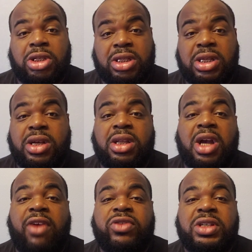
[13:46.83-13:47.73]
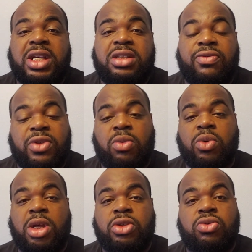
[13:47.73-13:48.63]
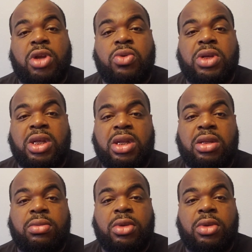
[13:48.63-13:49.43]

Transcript: just to hear the conversation for the ones who don't get it,